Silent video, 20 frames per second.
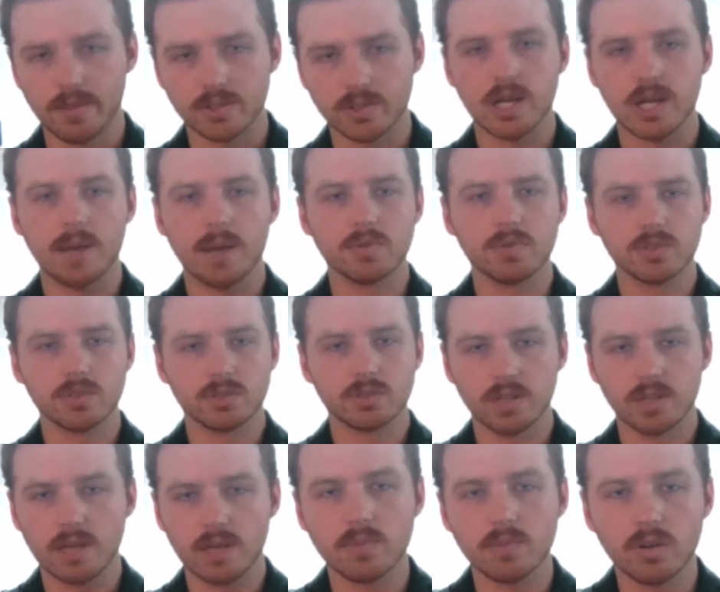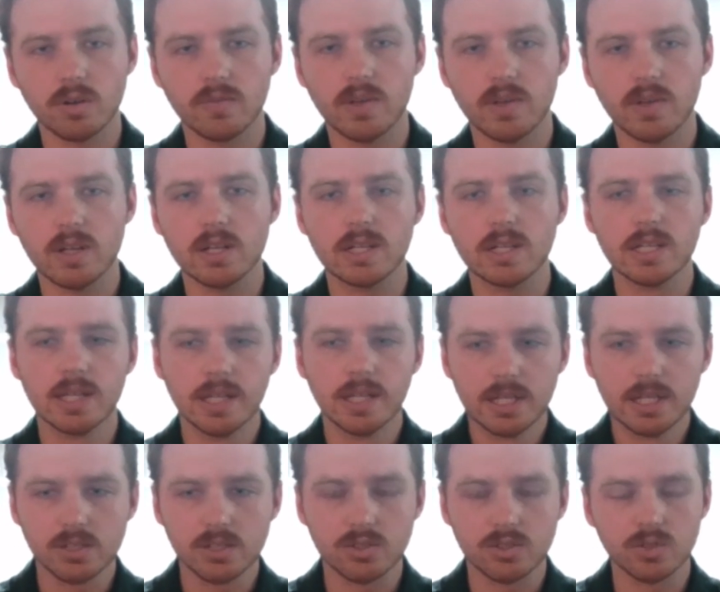other chapters to get motivated
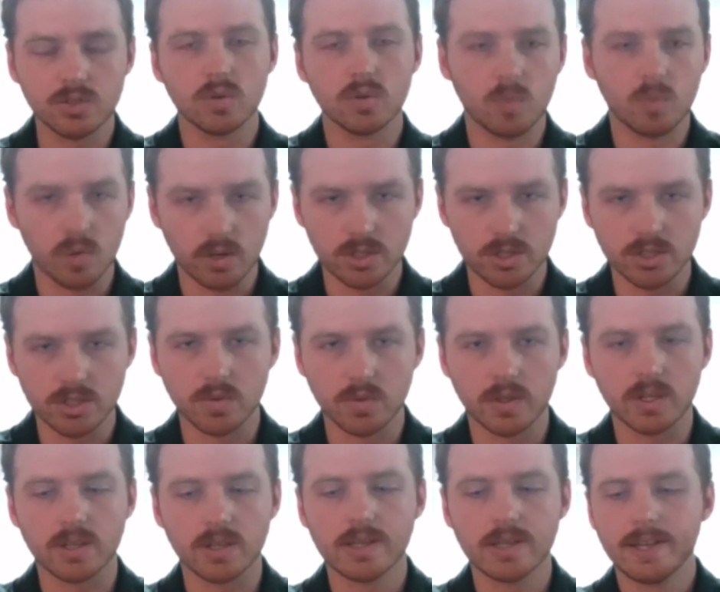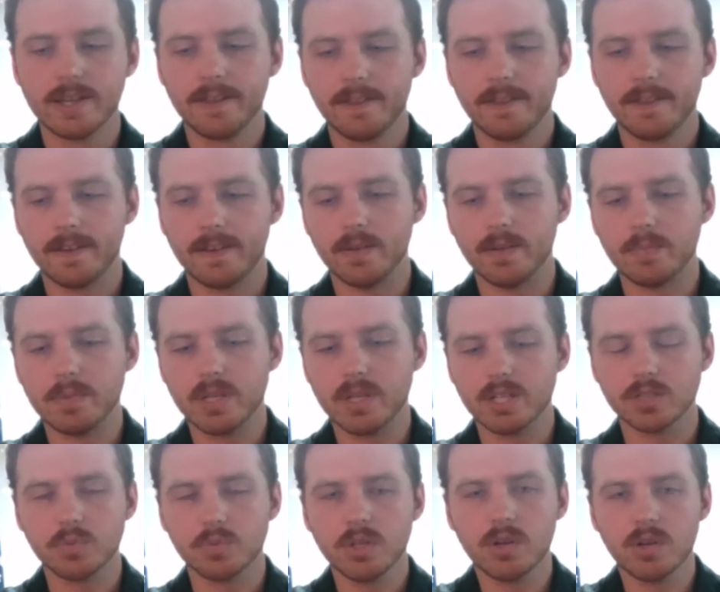to do what we're doing,
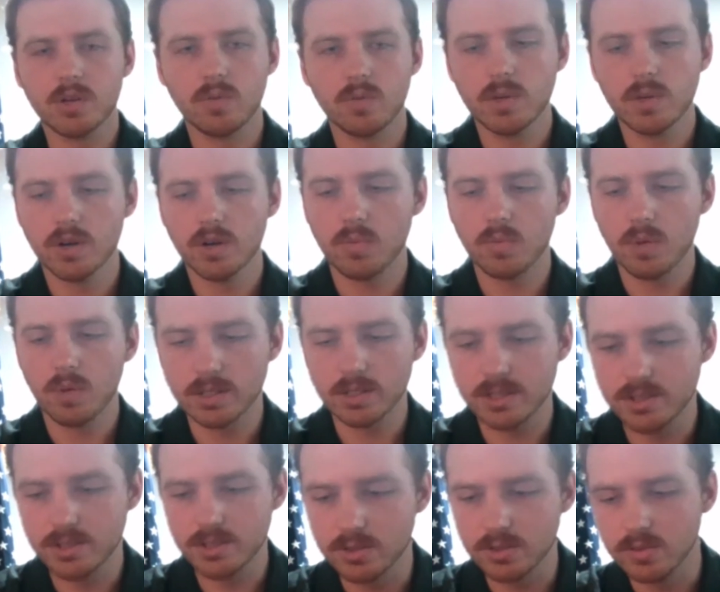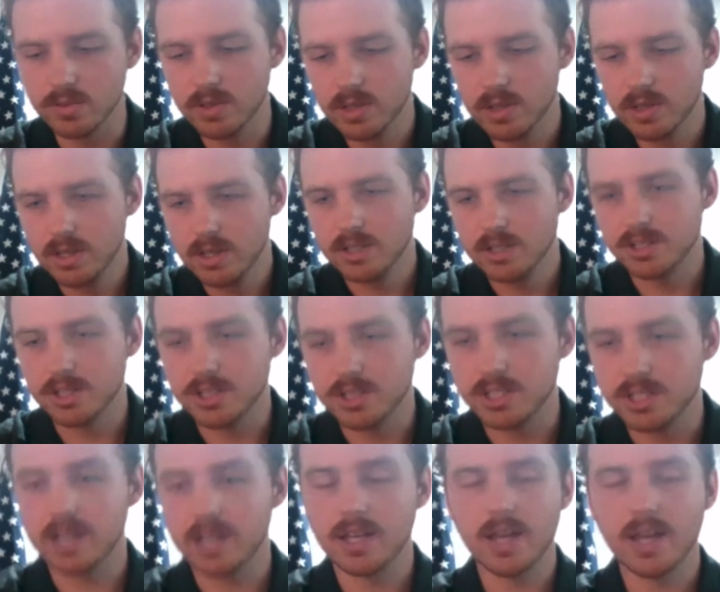because we don't want to
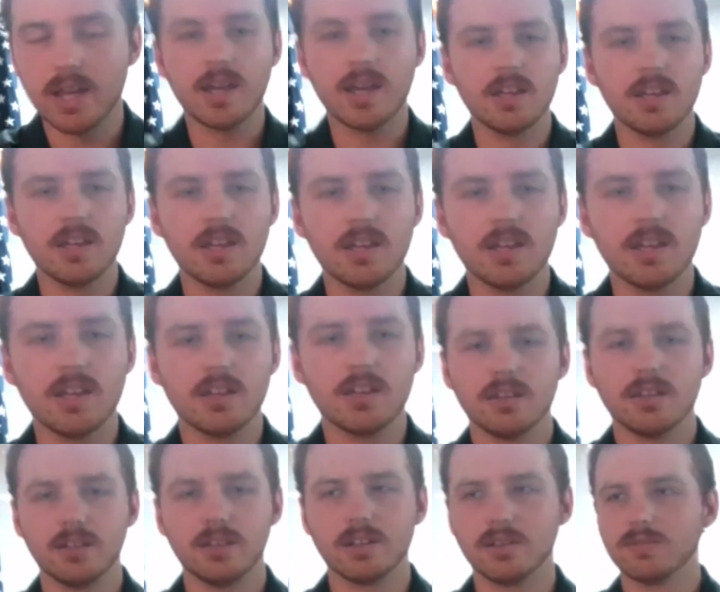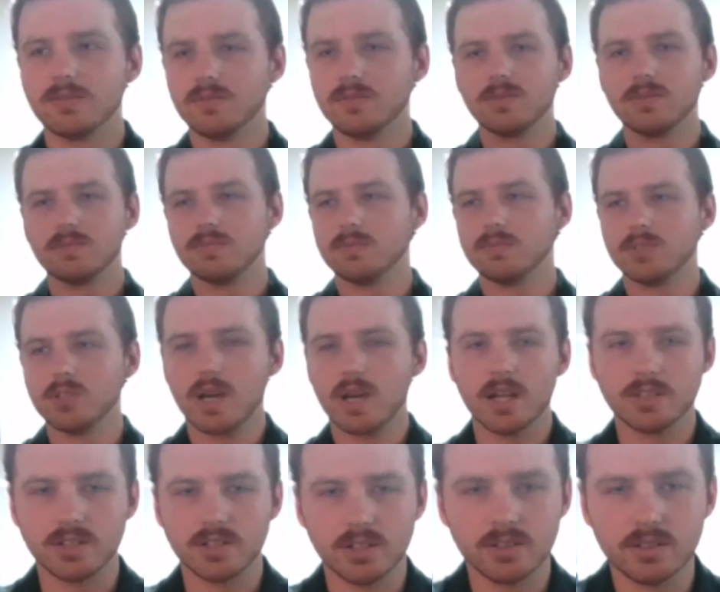just say, hey, you know, you
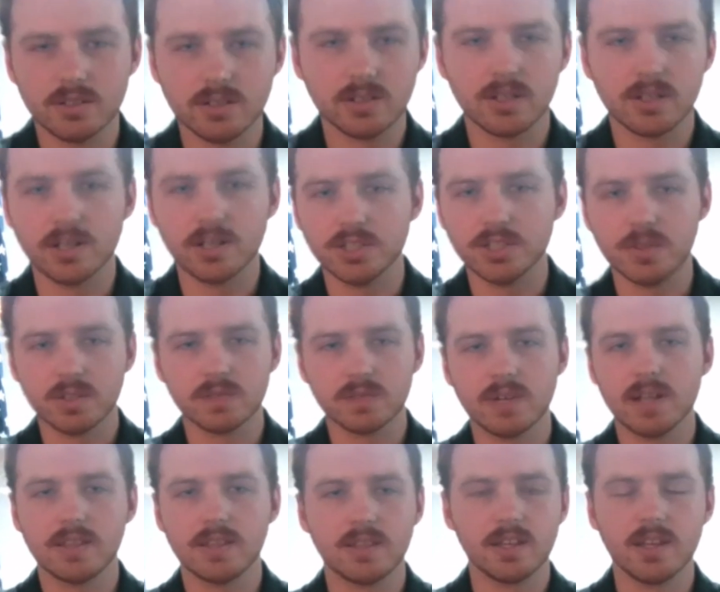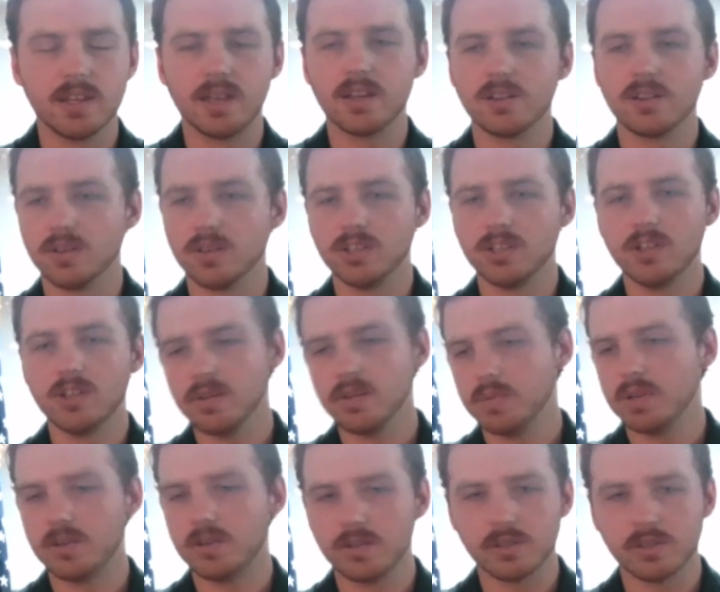guys aren't doing the right thing, or we
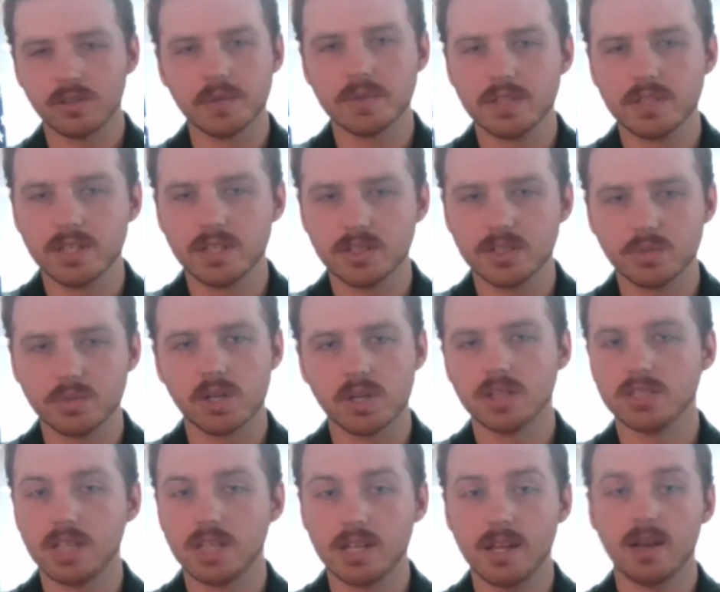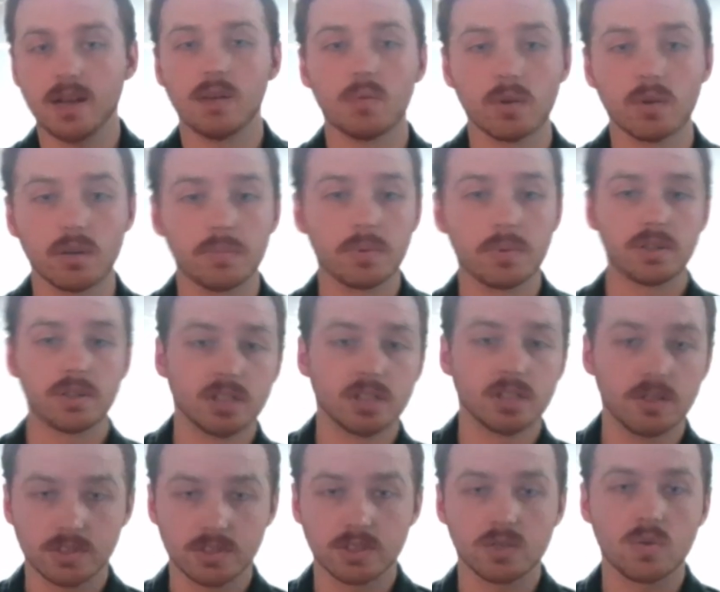don't agree with this. We're going to stand out. We're going to put
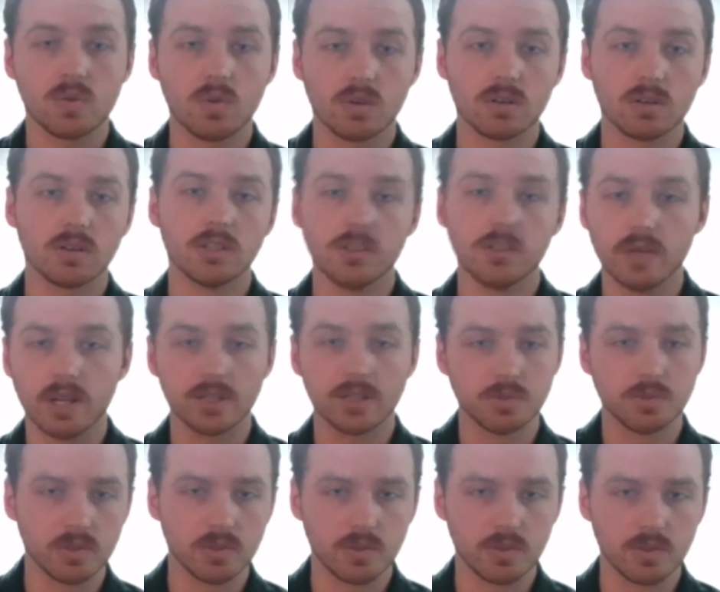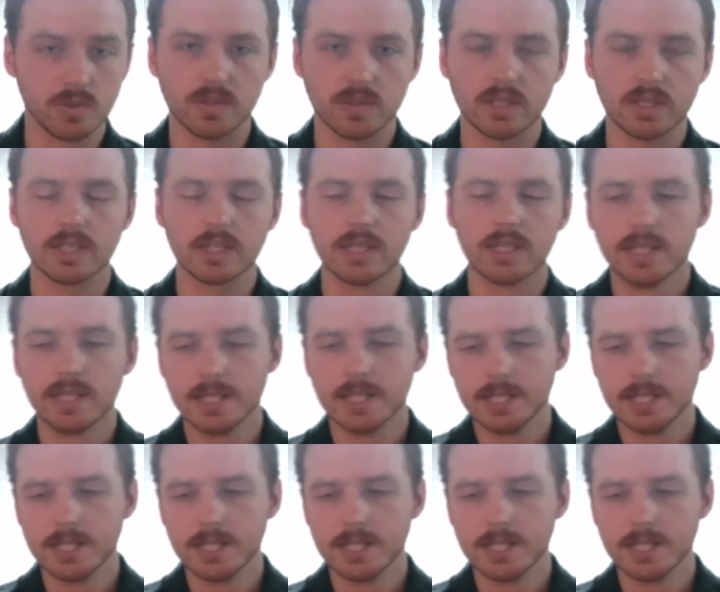ourselves in a corner, and you guys do your own thing.